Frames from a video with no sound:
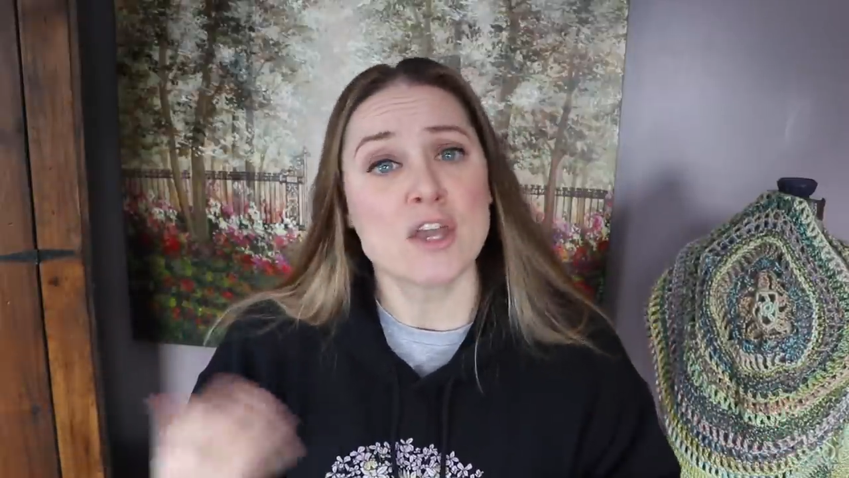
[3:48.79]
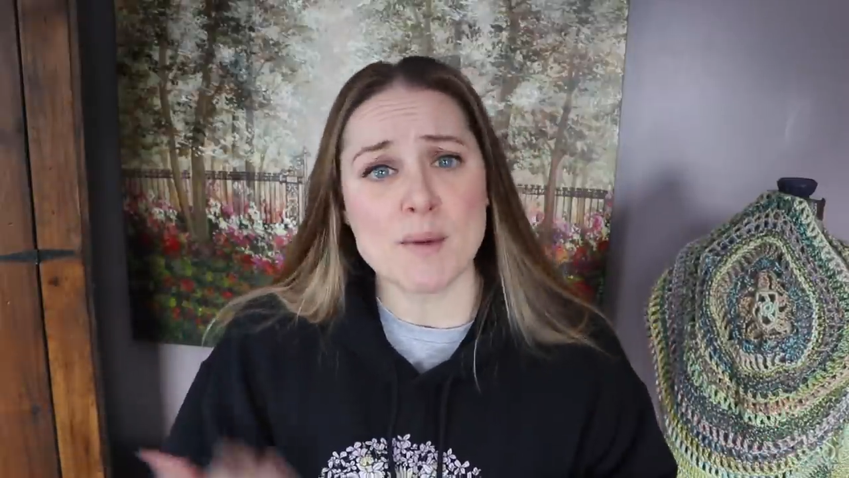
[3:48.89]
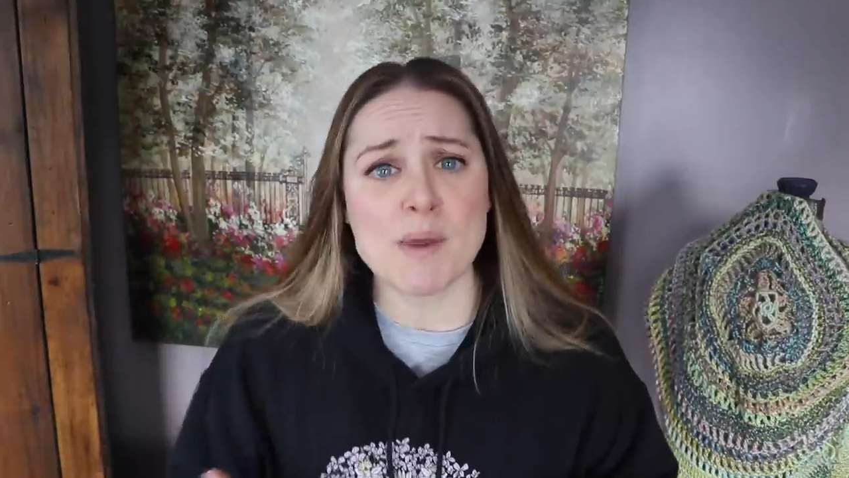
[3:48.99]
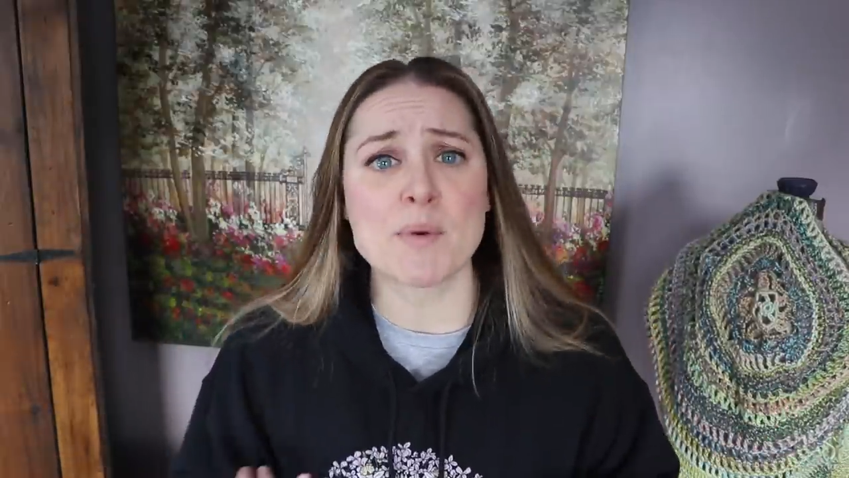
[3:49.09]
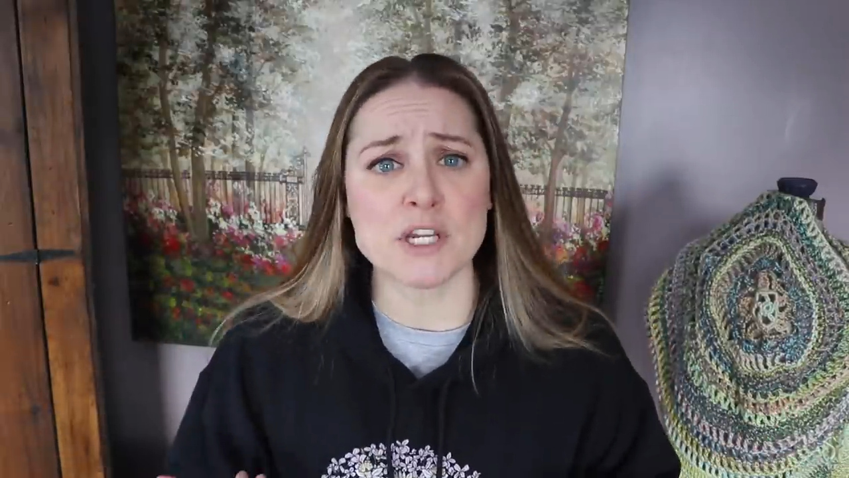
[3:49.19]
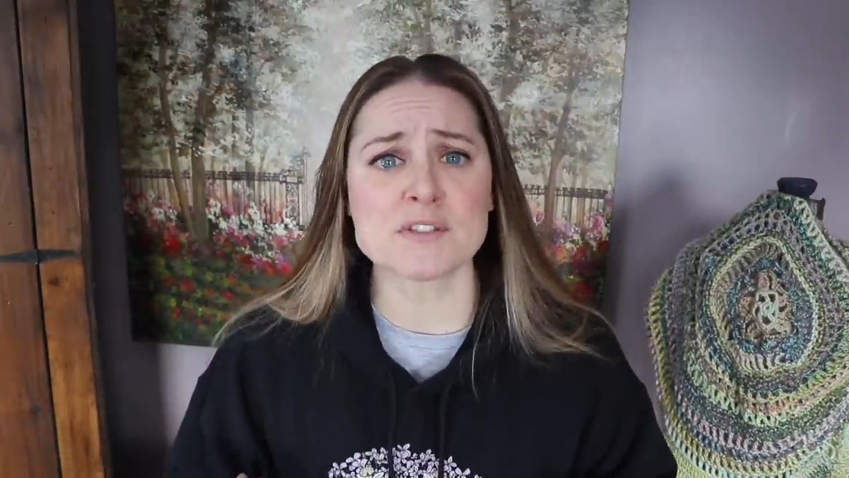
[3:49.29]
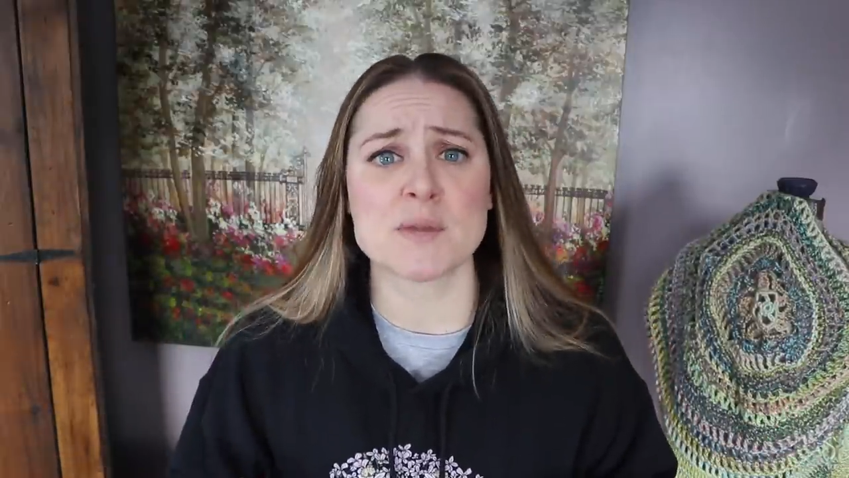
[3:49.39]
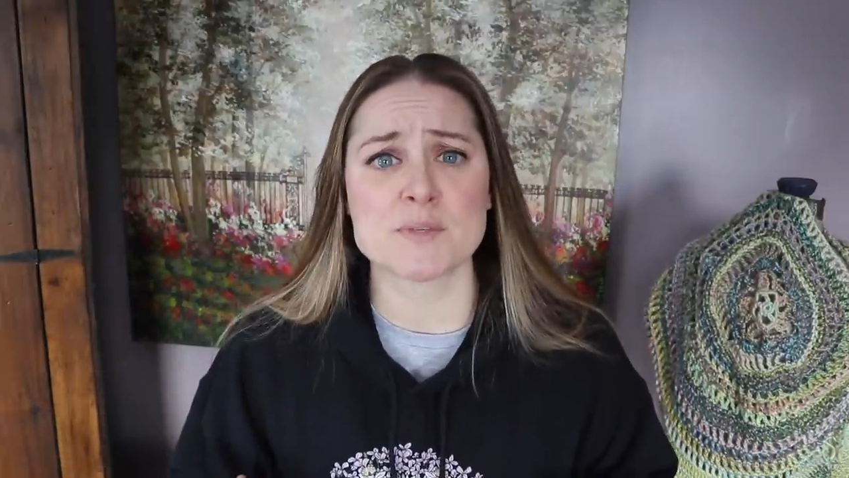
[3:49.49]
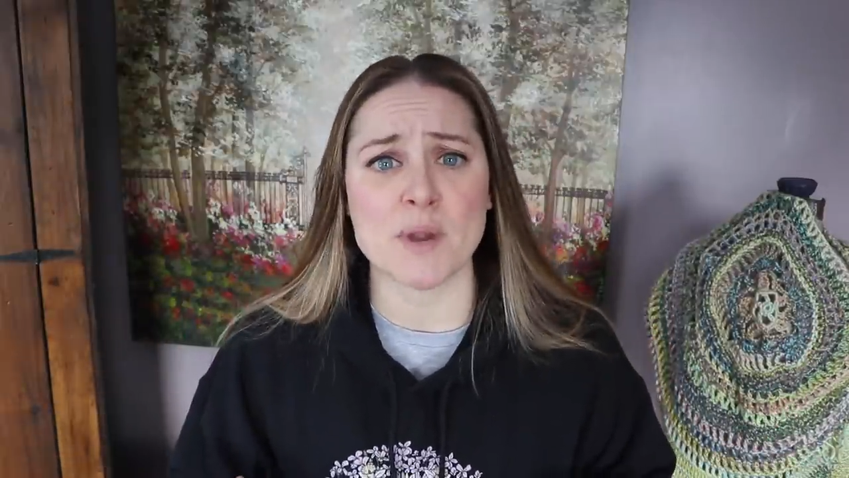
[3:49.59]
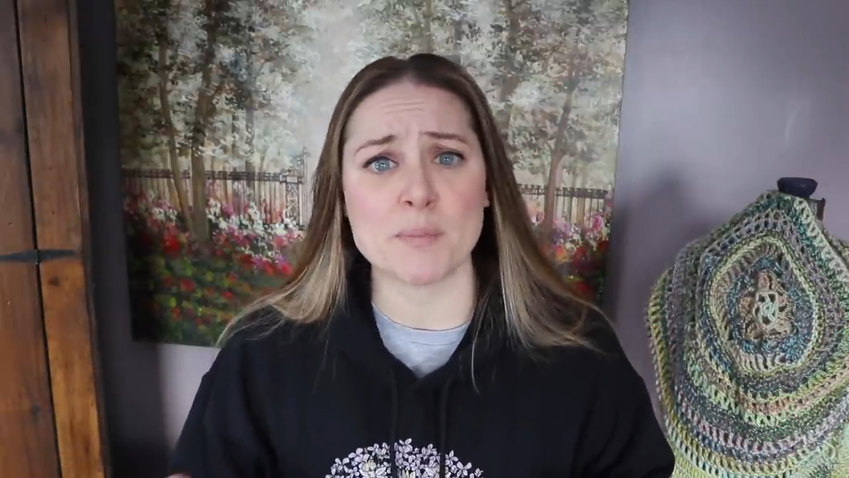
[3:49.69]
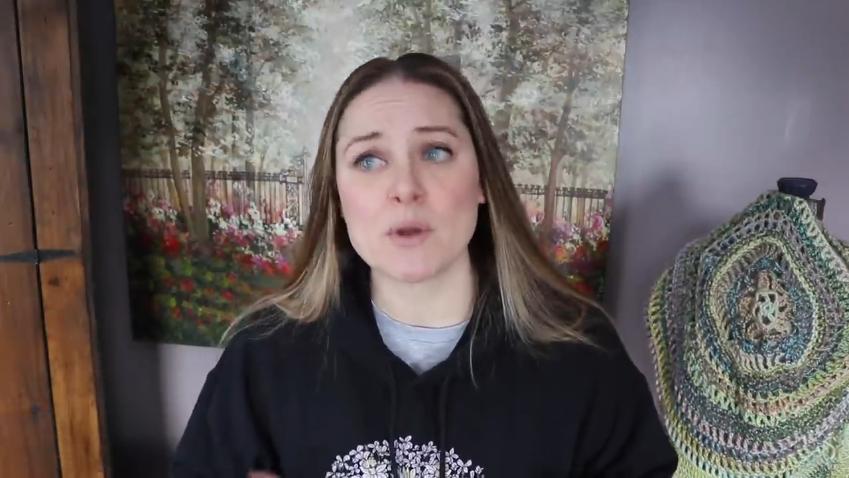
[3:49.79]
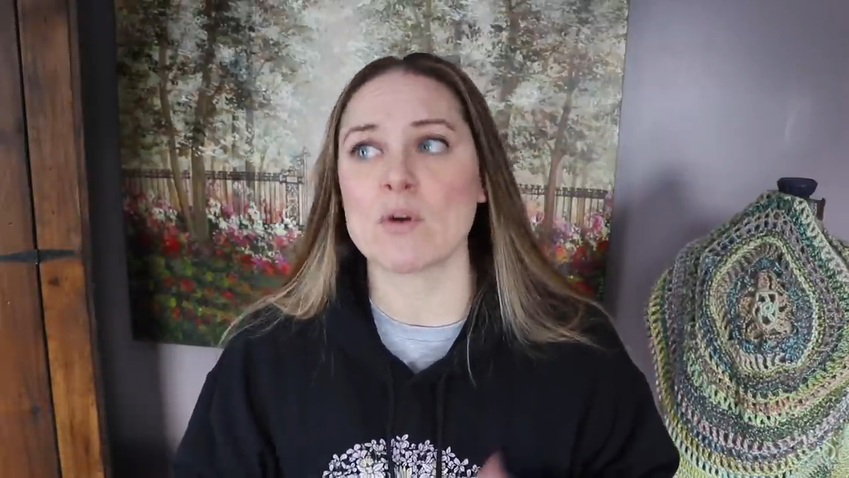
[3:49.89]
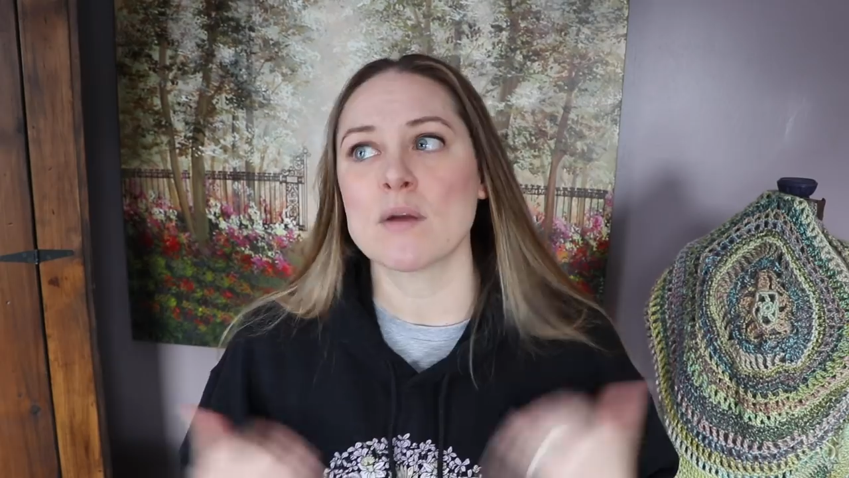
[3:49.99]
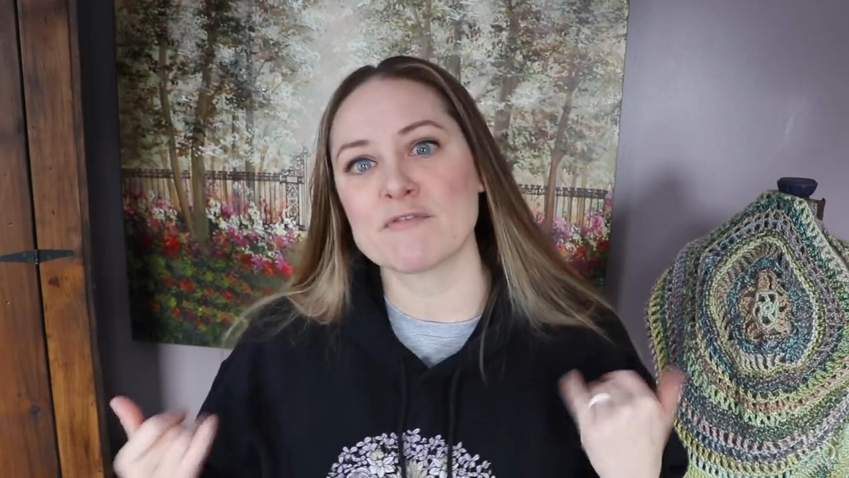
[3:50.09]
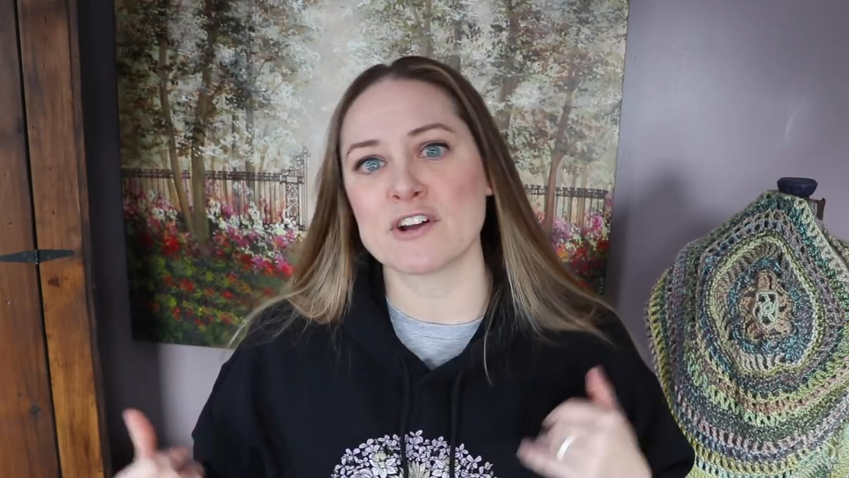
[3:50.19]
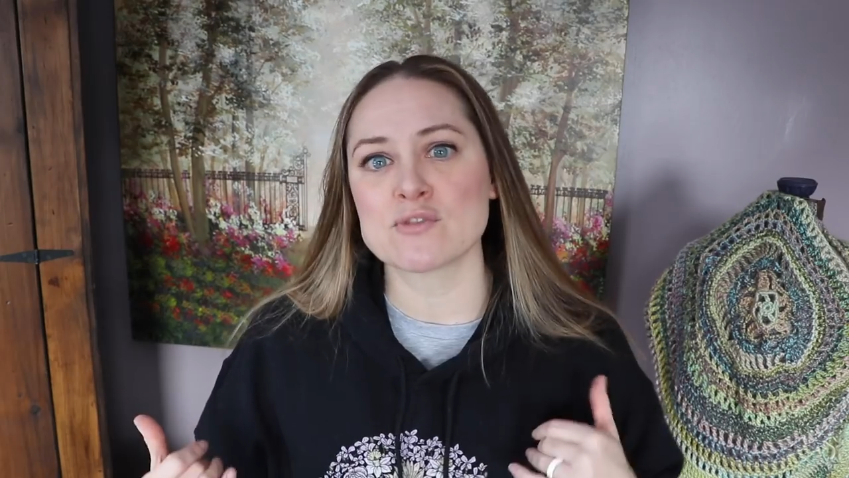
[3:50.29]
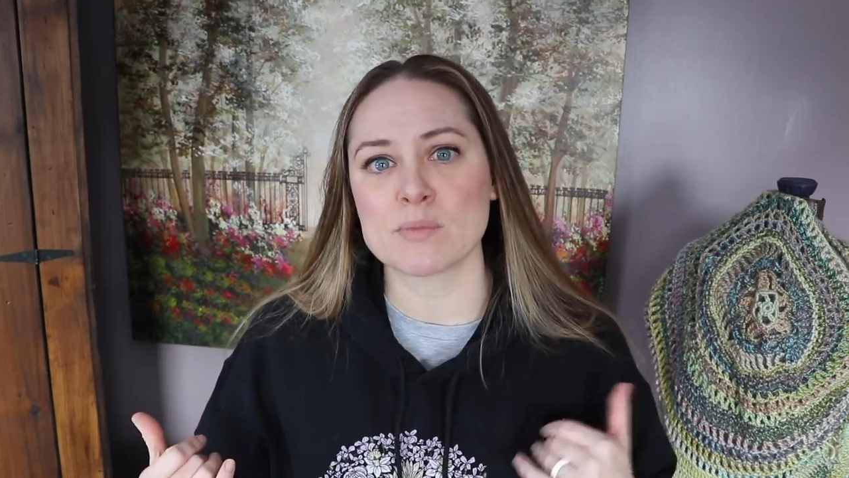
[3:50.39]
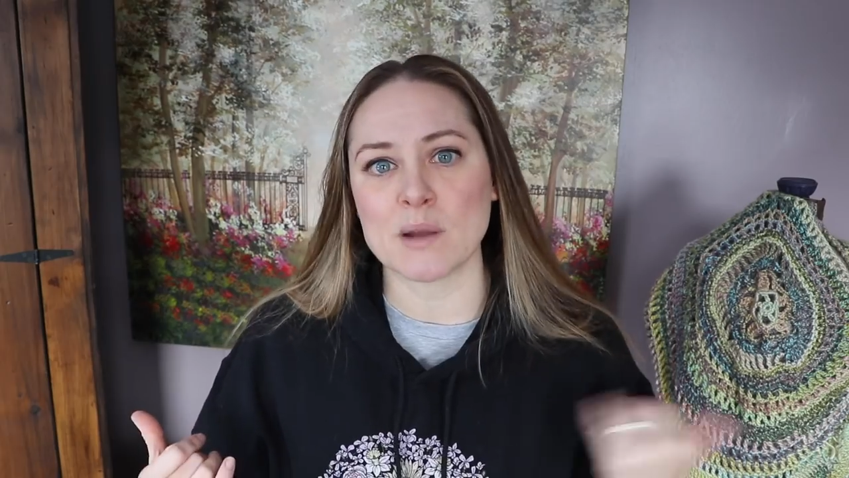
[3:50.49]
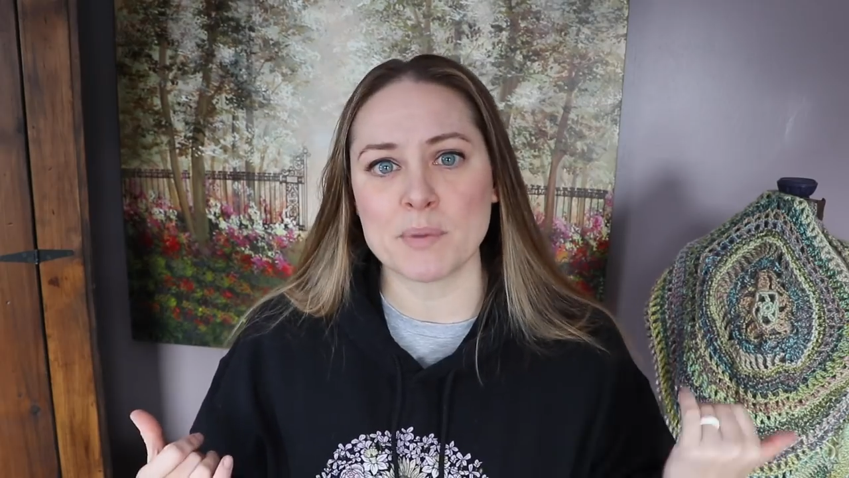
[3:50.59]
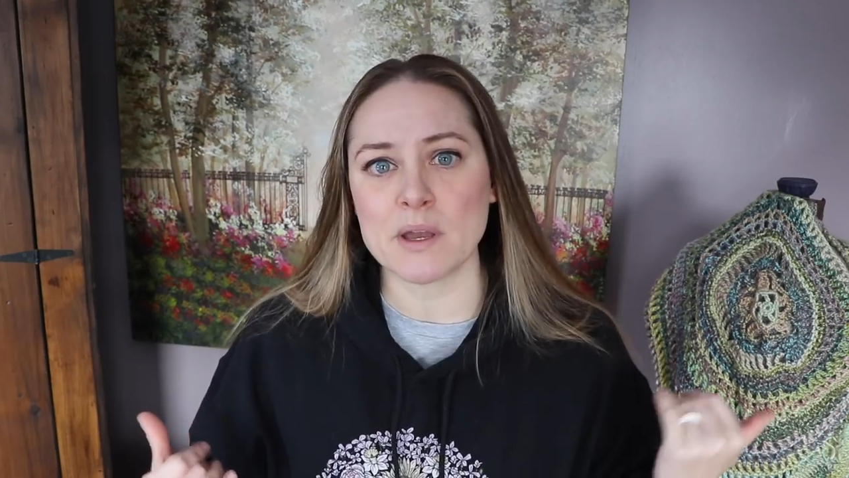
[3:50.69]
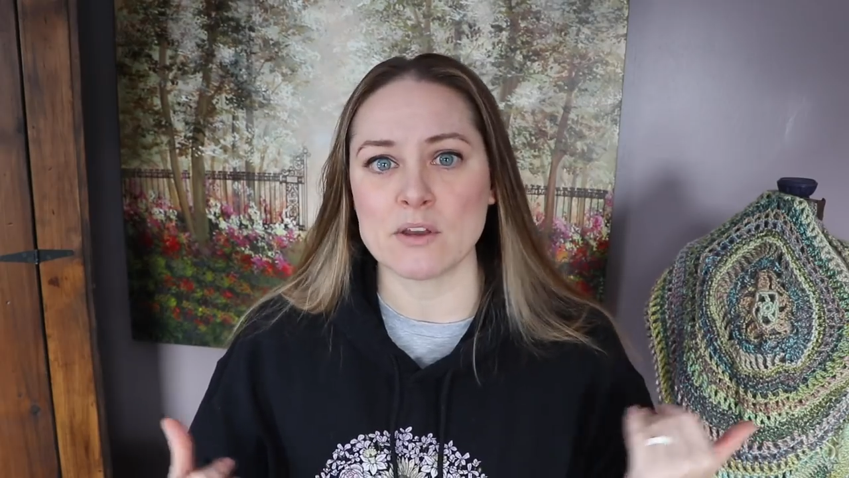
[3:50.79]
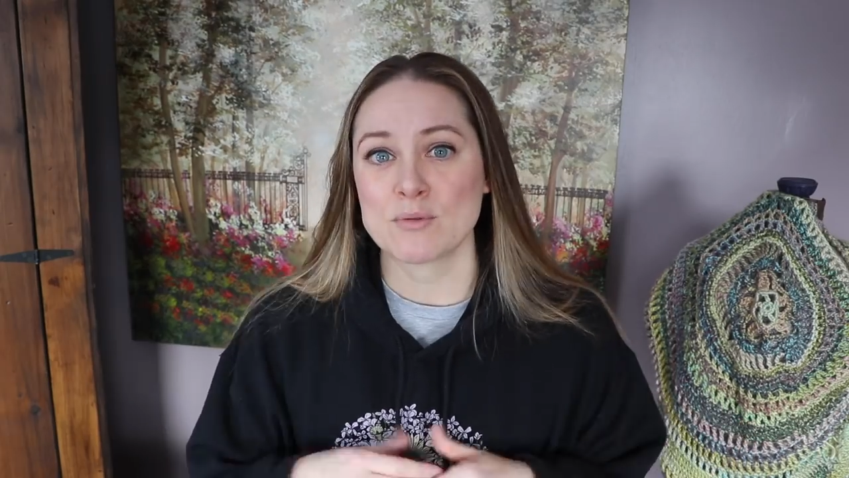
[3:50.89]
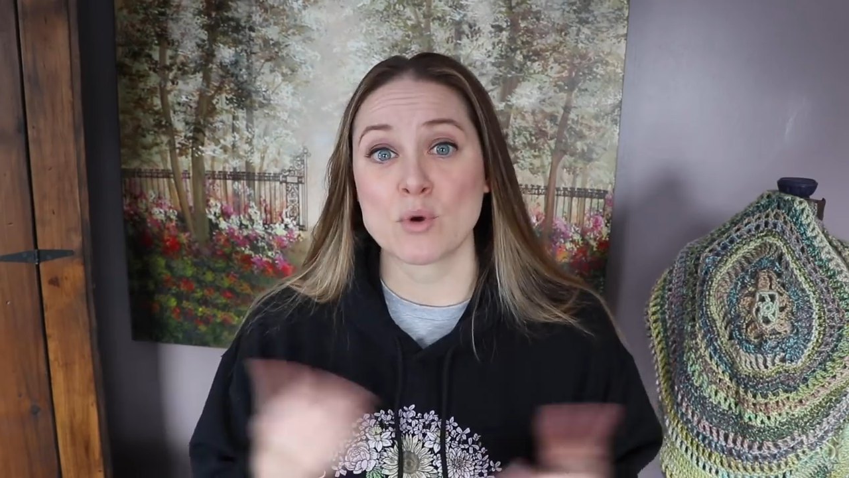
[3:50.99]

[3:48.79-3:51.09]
yeah, my buddy's name is Brad Pitt, or I'm friends with Brad Pitt.